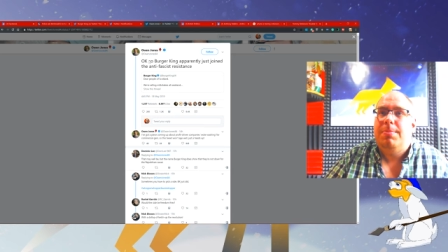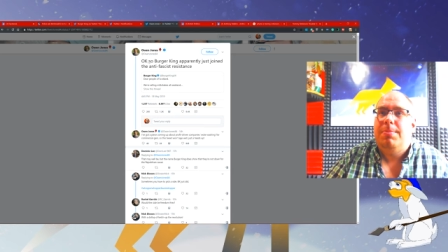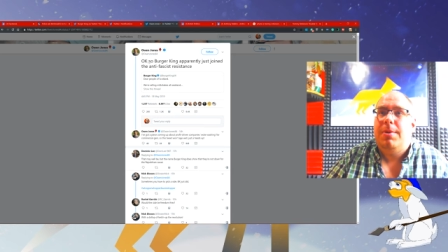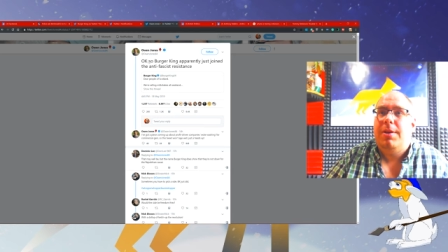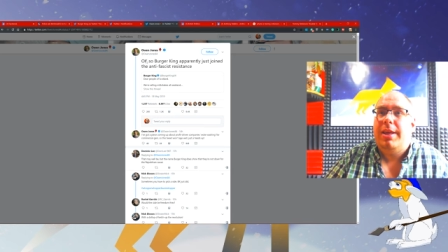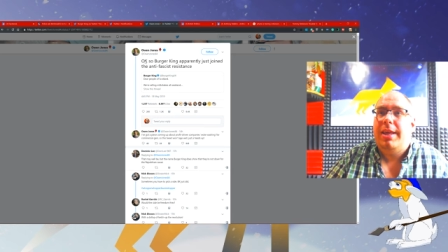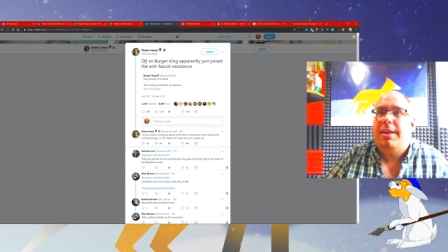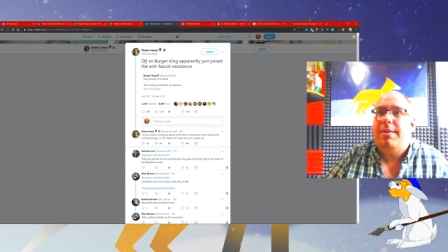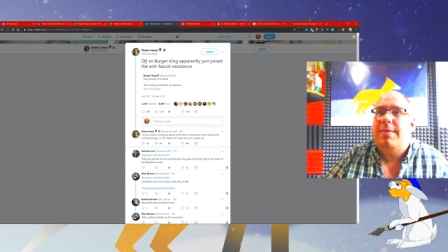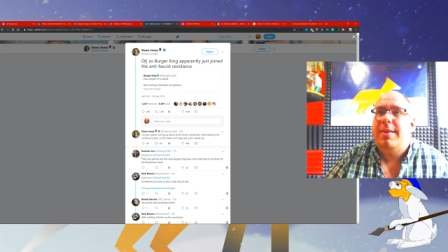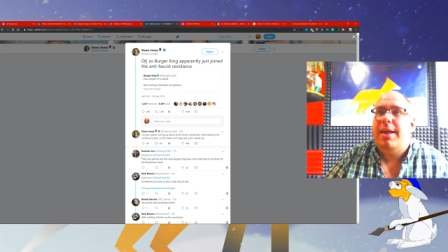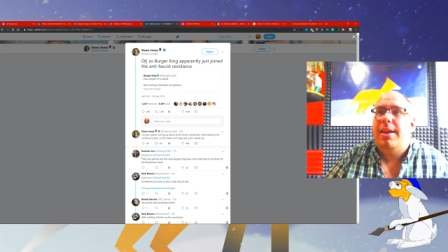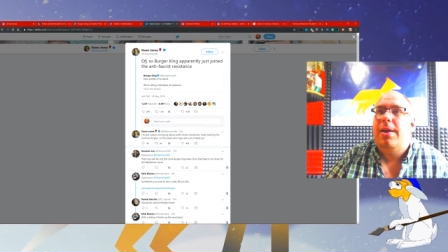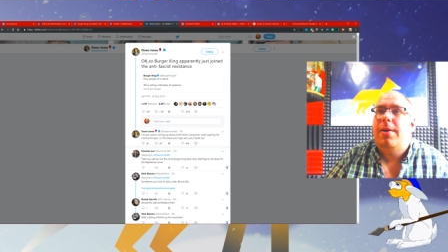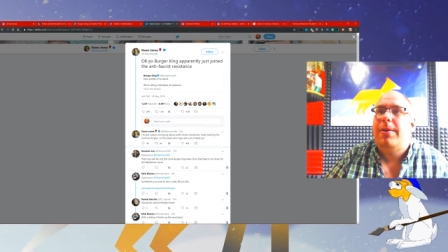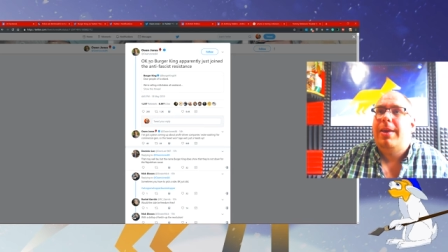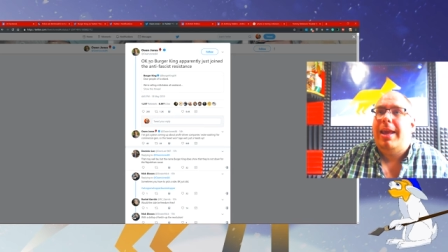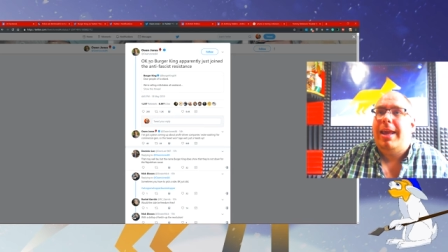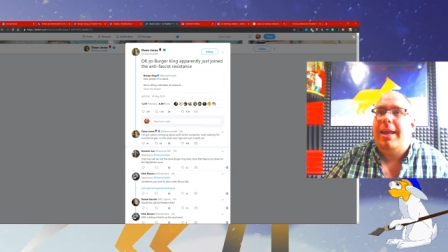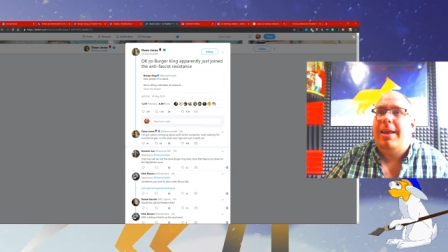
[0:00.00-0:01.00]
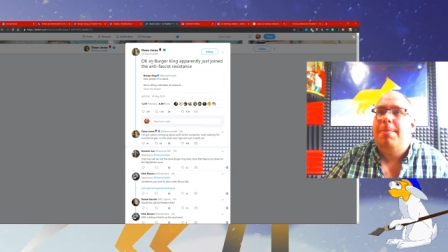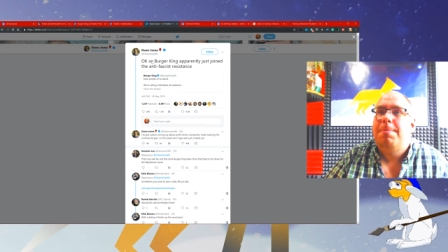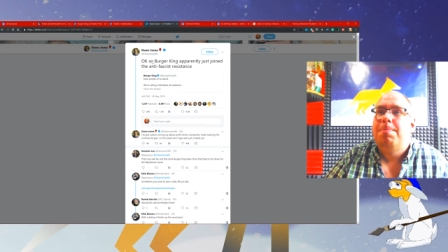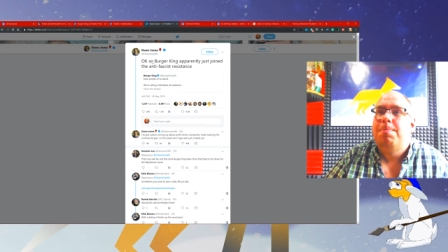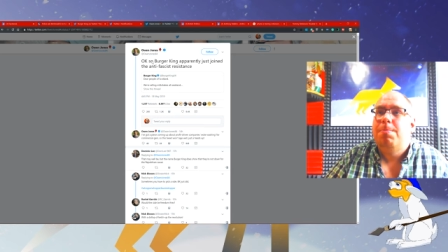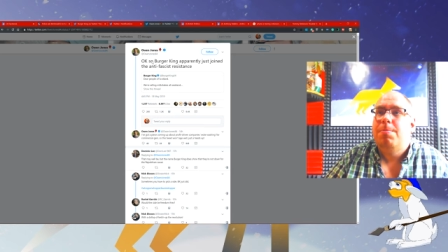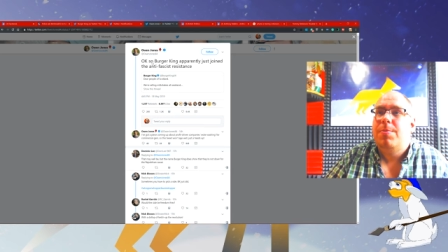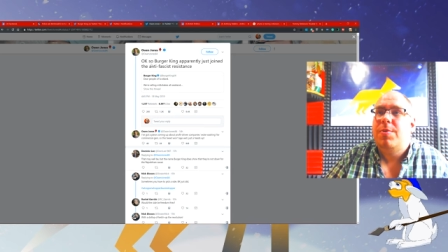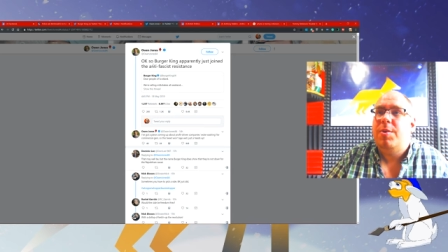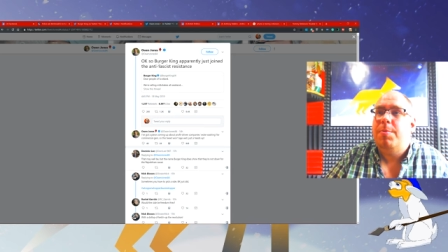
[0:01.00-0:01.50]
but he said, okay,
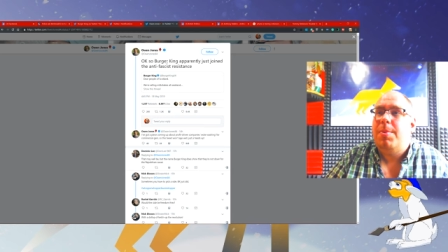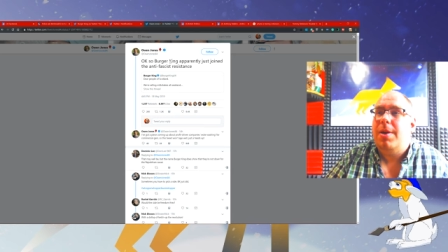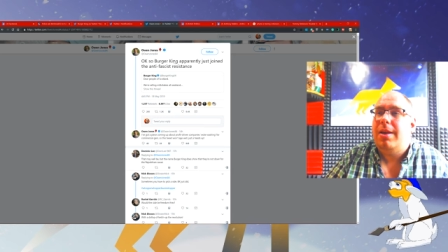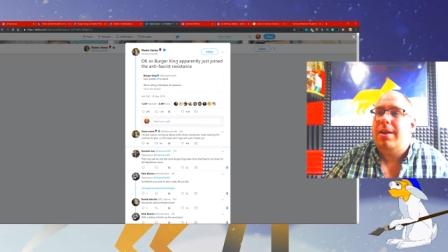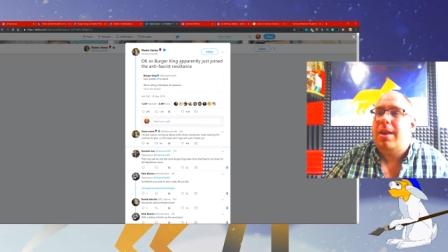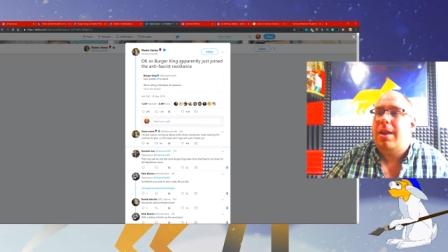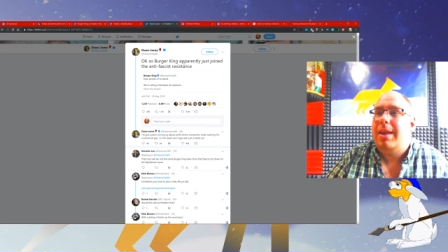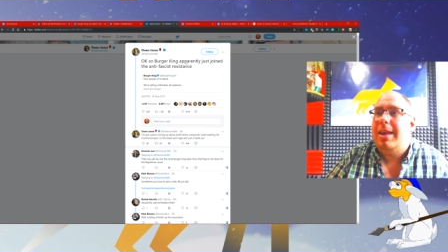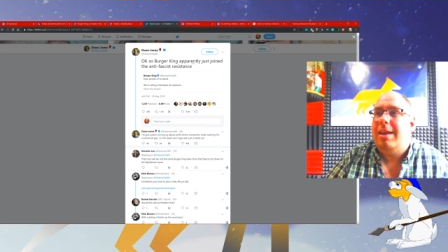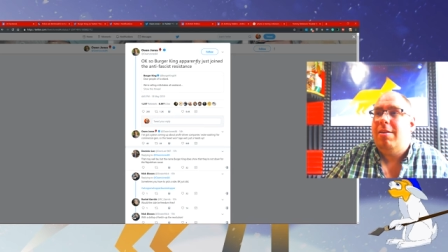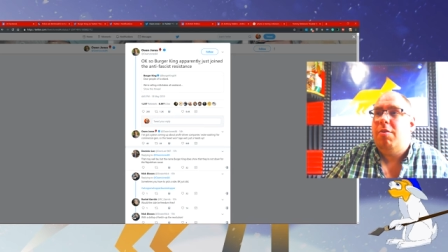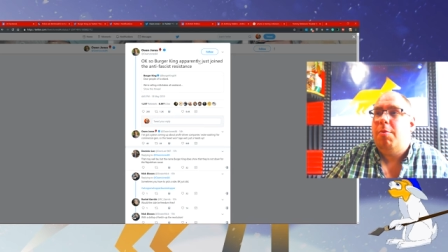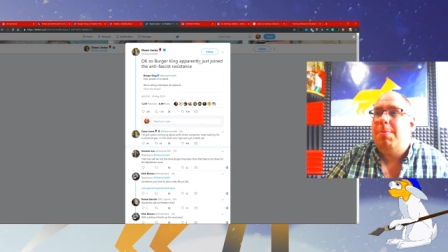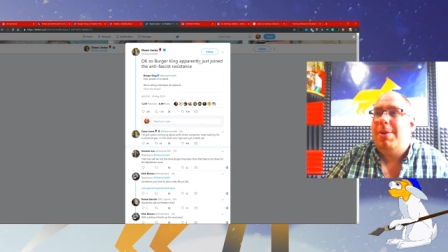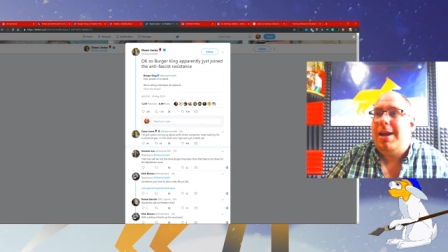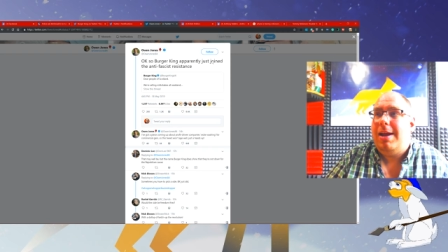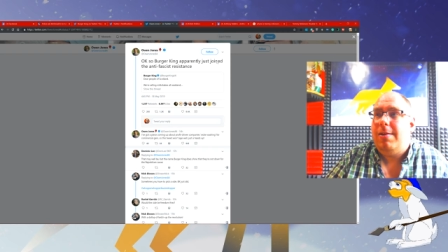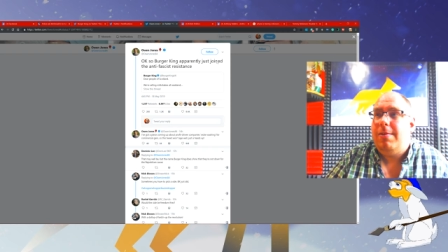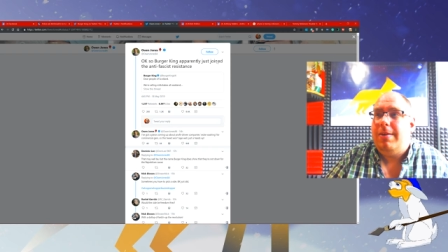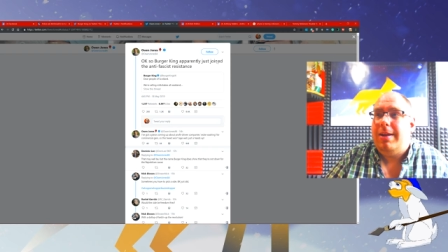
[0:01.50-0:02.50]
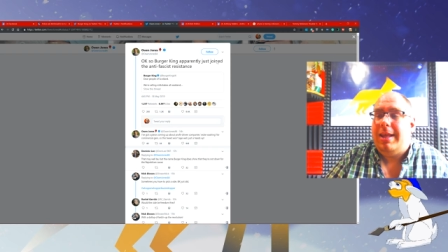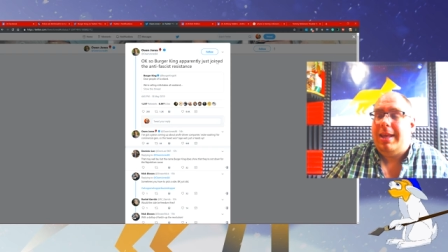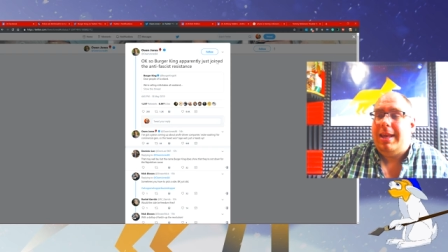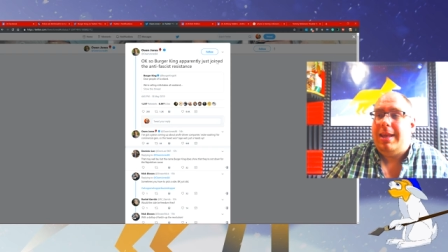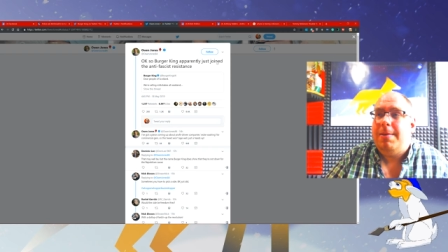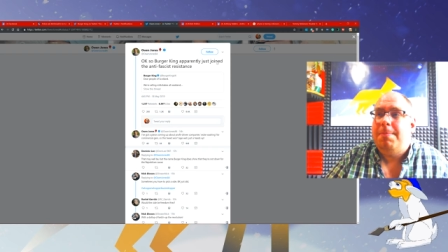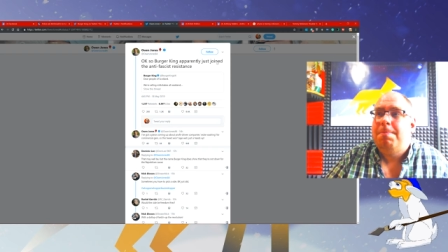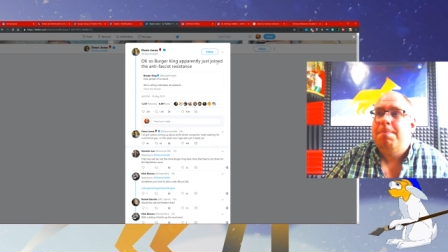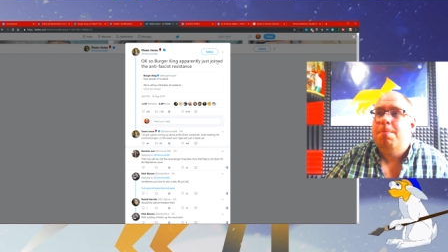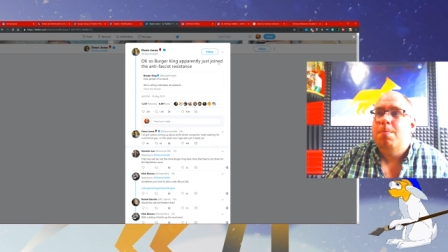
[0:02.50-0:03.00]
so Burger King are
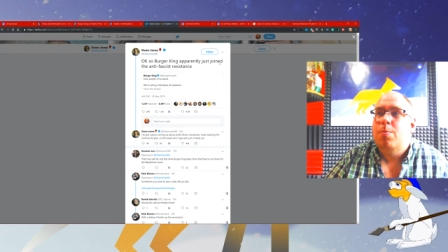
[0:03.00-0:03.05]
apparently.